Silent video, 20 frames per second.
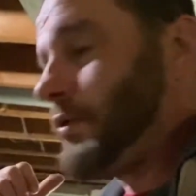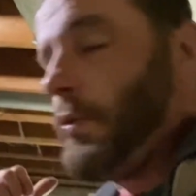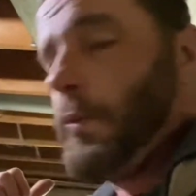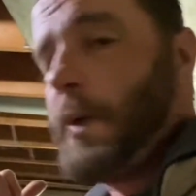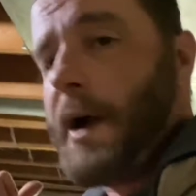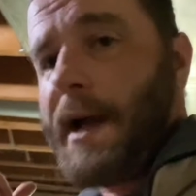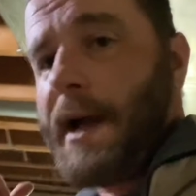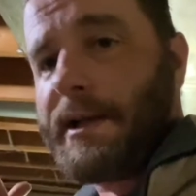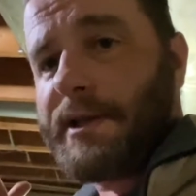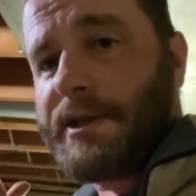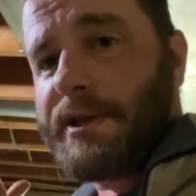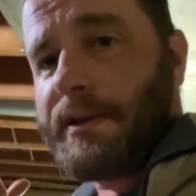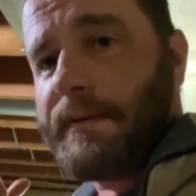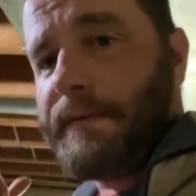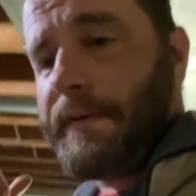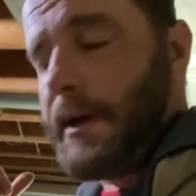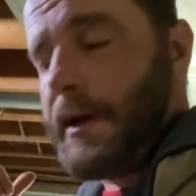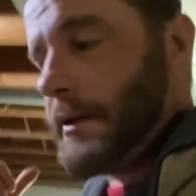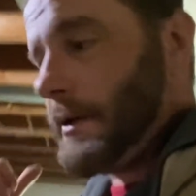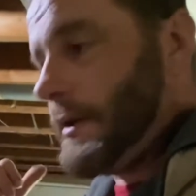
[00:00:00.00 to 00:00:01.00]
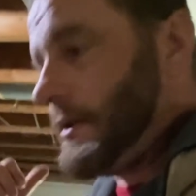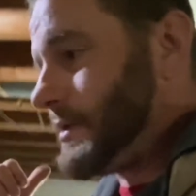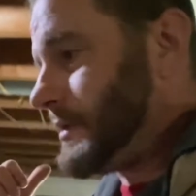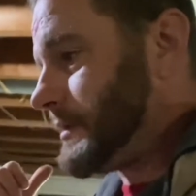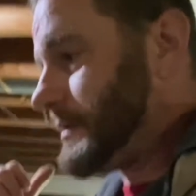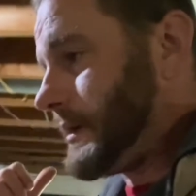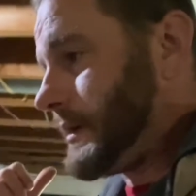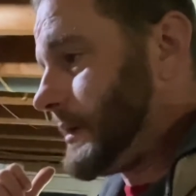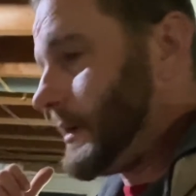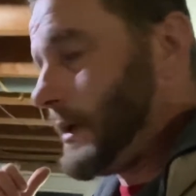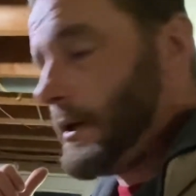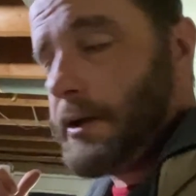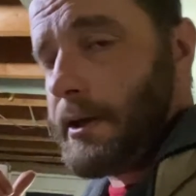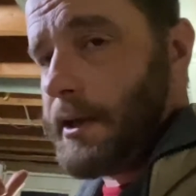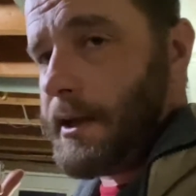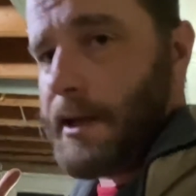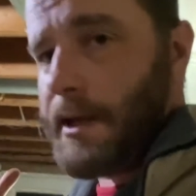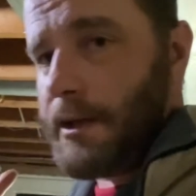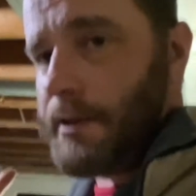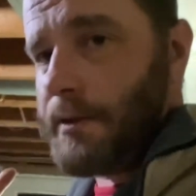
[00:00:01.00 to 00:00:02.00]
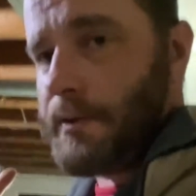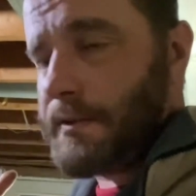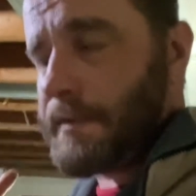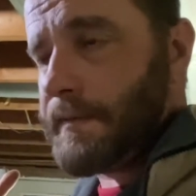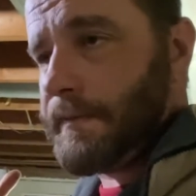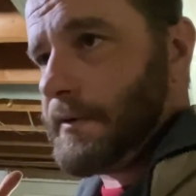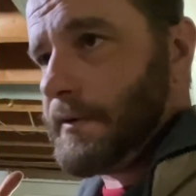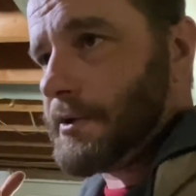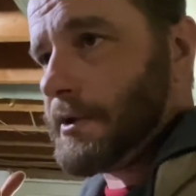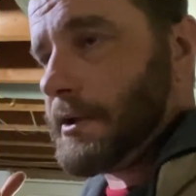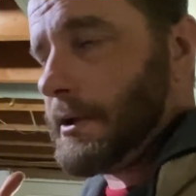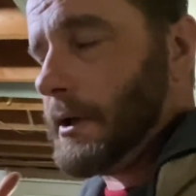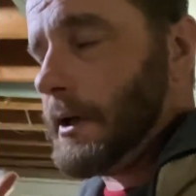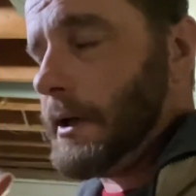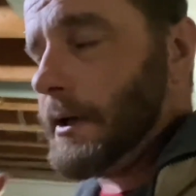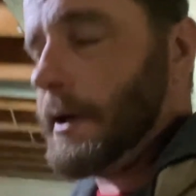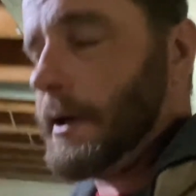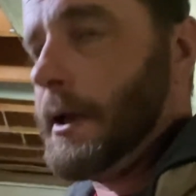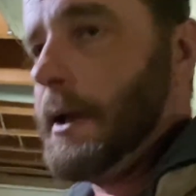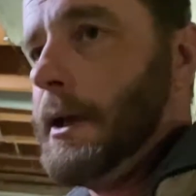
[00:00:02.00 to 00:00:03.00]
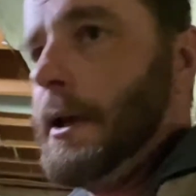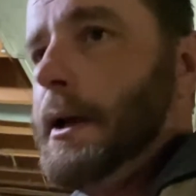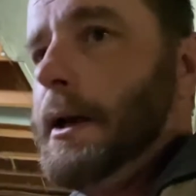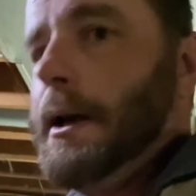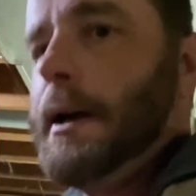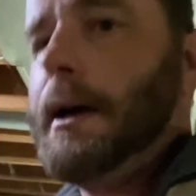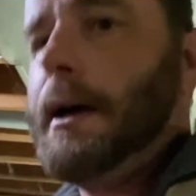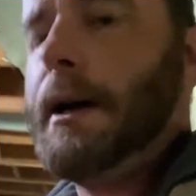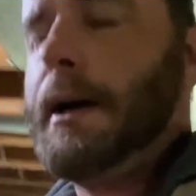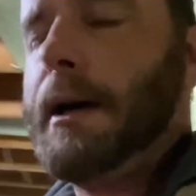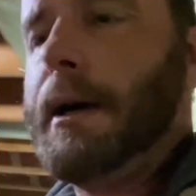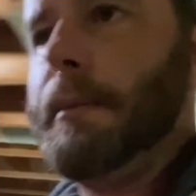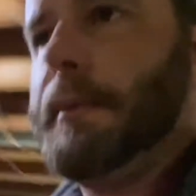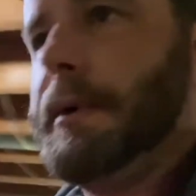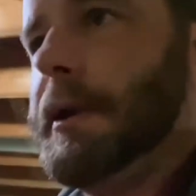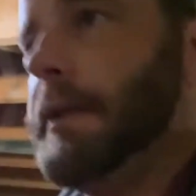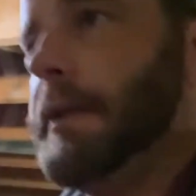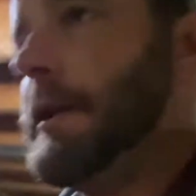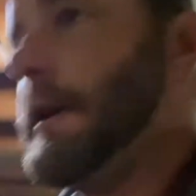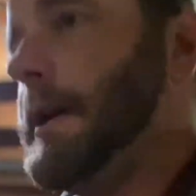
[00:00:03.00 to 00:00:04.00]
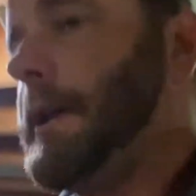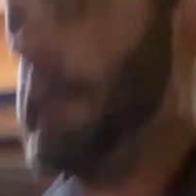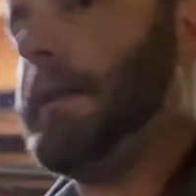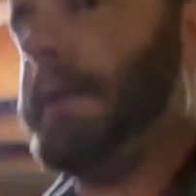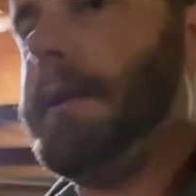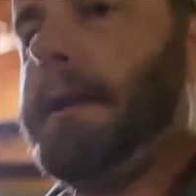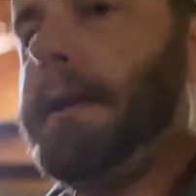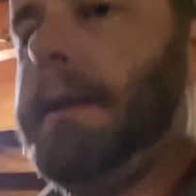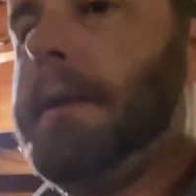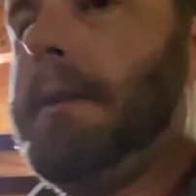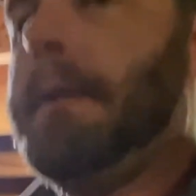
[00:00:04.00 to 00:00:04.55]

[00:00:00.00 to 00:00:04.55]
wax foundations like that, you can't use fishing line. And then the